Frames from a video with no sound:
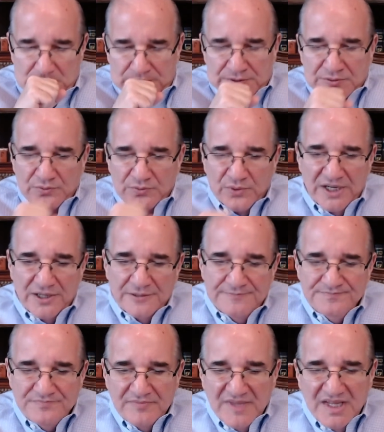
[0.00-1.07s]
where
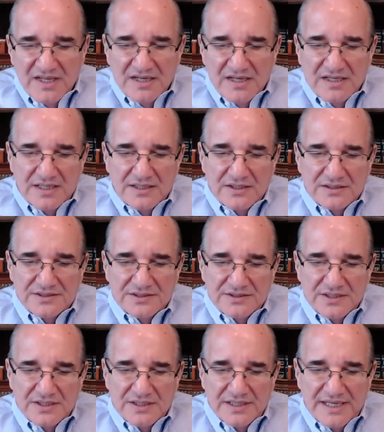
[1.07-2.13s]

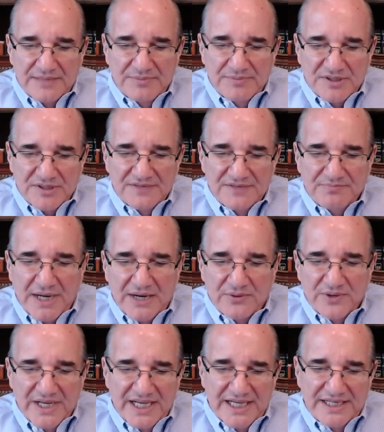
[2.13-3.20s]
I believe
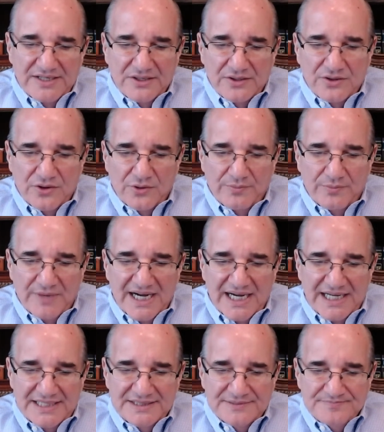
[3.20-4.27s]
Bahrain,
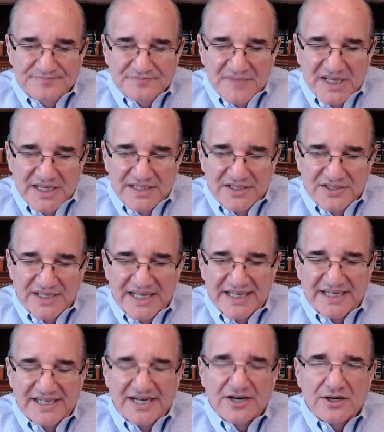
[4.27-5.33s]
Oman, and the
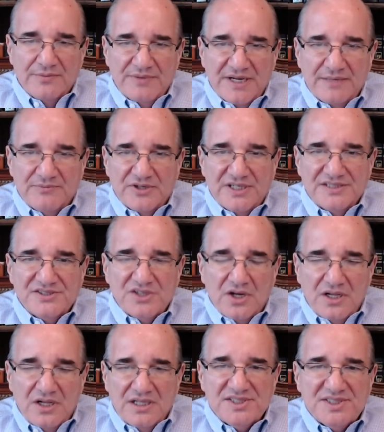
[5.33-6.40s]
United Arab Emirates
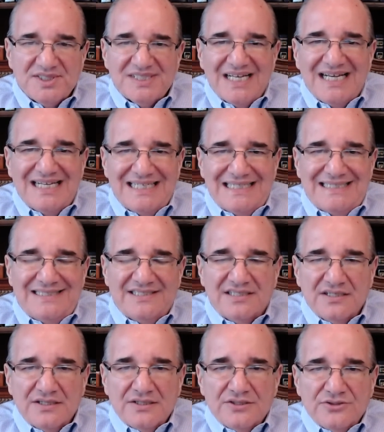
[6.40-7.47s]
all signed
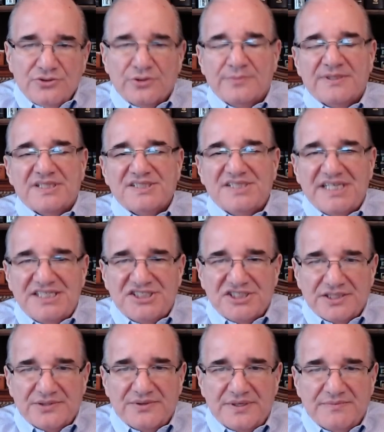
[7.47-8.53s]
normalization
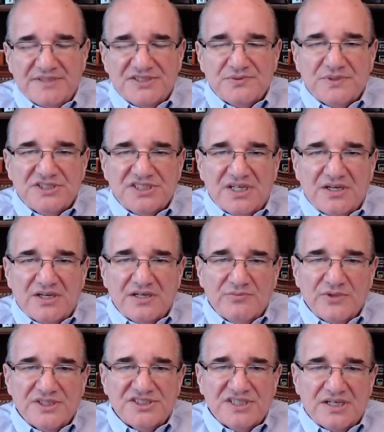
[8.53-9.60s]
agreements, which
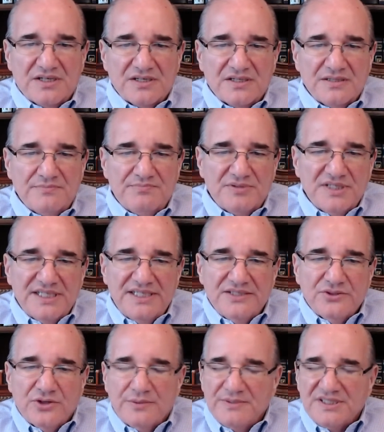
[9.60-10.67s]
are complete
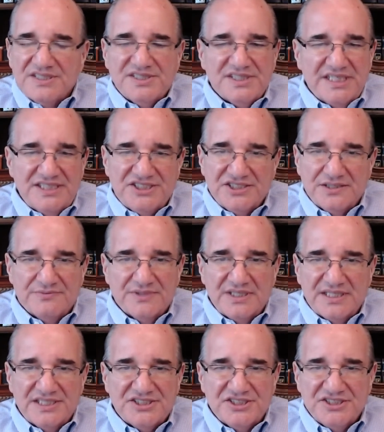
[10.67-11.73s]
normalization of
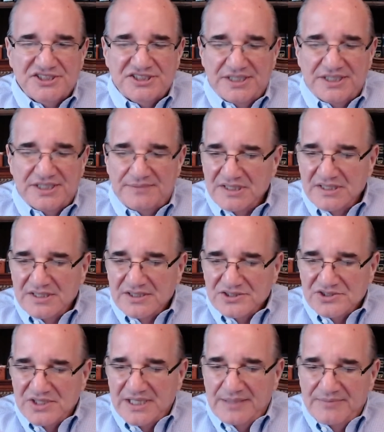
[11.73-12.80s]
relationship.
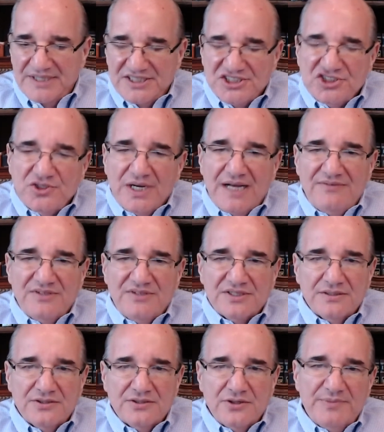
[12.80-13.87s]
So that means travel
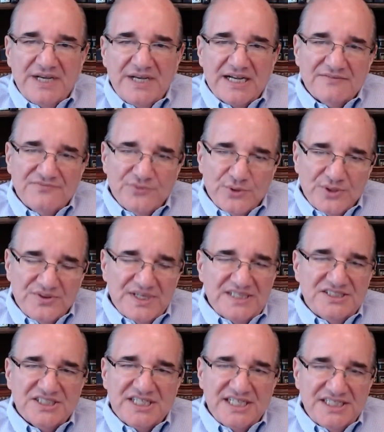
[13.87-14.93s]
can go back and forth,
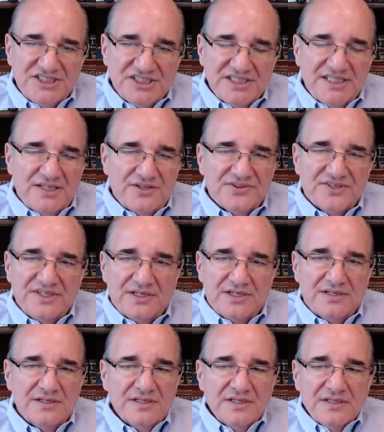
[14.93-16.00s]
education,
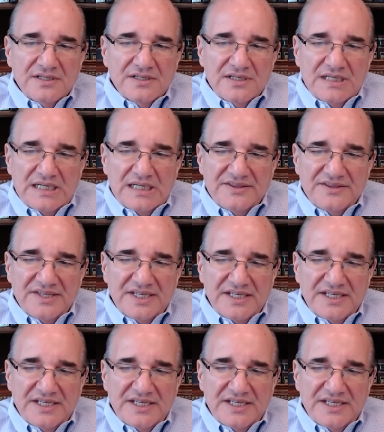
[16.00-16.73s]
healthcare, the